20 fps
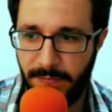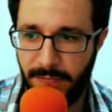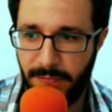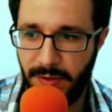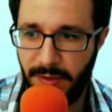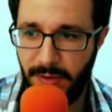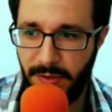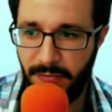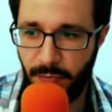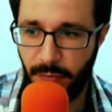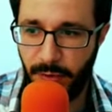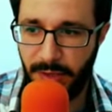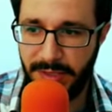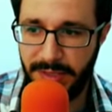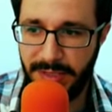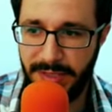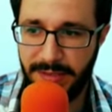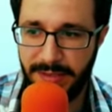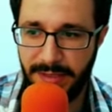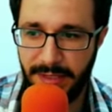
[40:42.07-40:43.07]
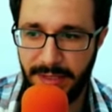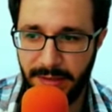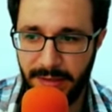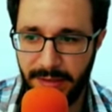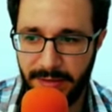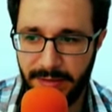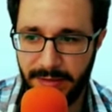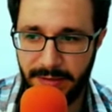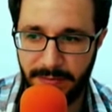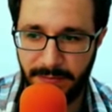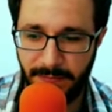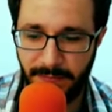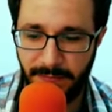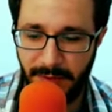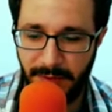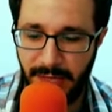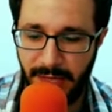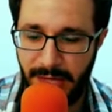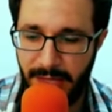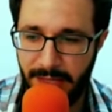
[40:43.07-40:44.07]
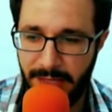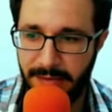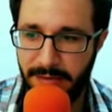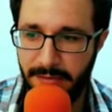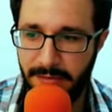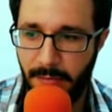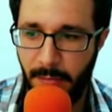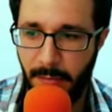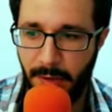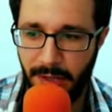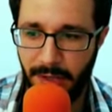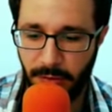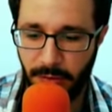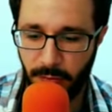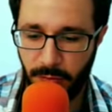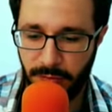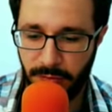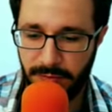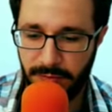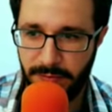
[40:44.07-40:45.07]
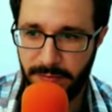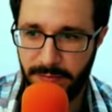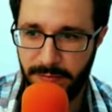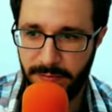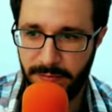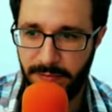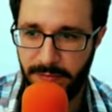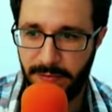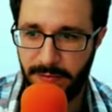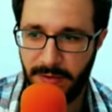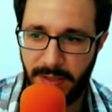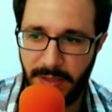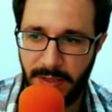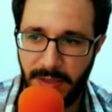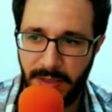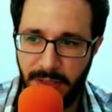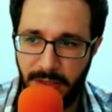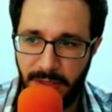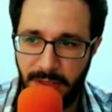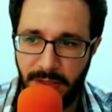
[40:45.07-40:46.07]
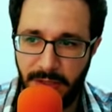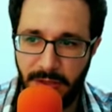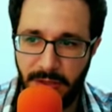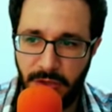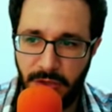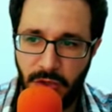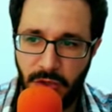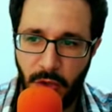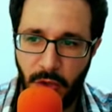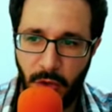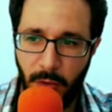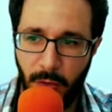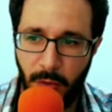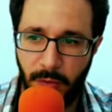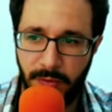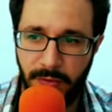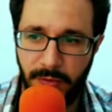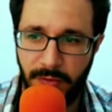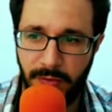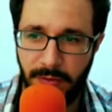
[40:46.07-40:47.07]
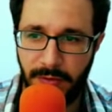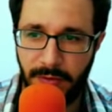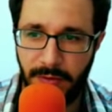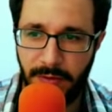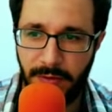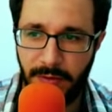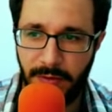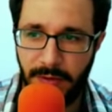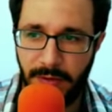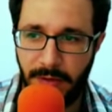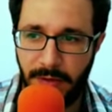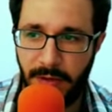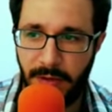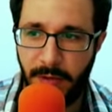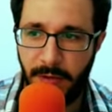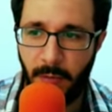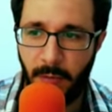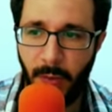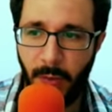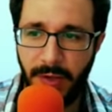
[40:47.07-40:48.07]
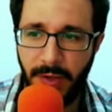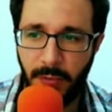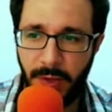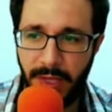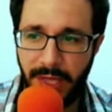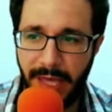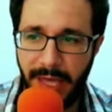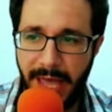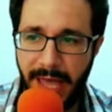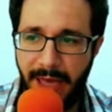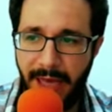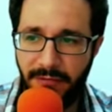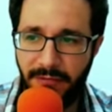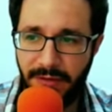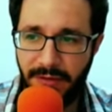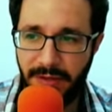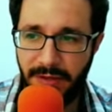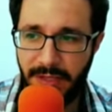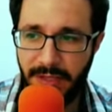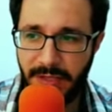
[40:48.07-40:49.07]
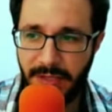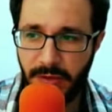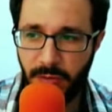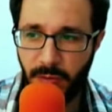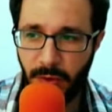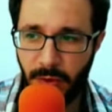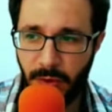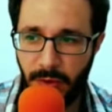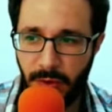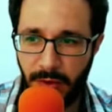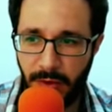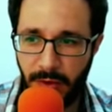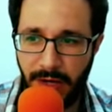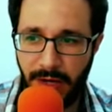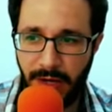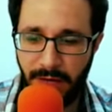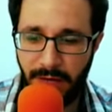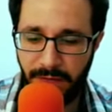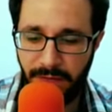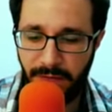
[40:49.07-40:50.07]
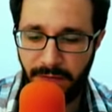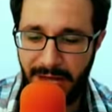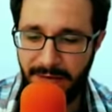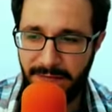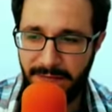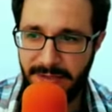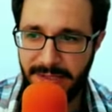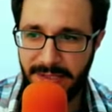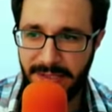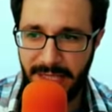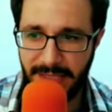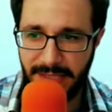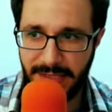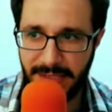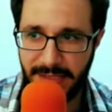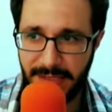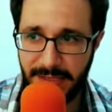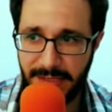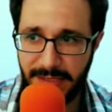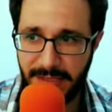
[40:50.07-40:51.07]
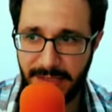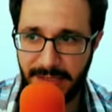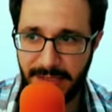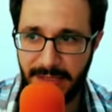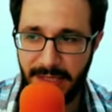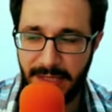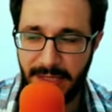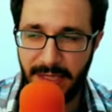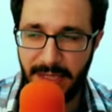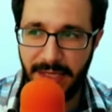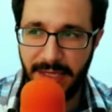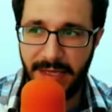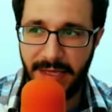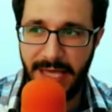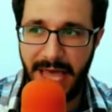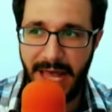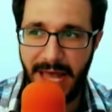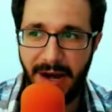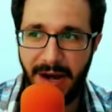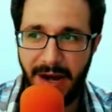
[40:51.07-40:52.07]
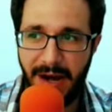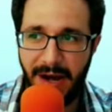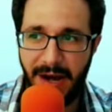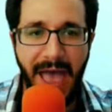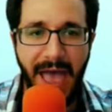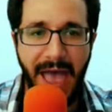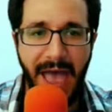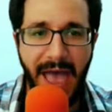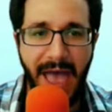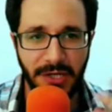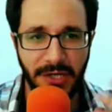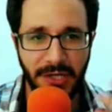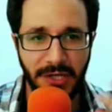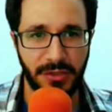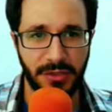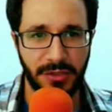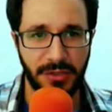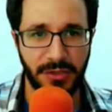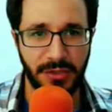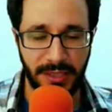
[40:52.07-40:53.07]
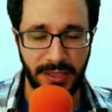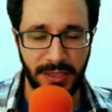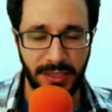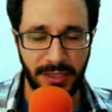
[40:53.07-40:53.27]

if we detail it, and Malchut. So, what we have in this world are five senses that are actually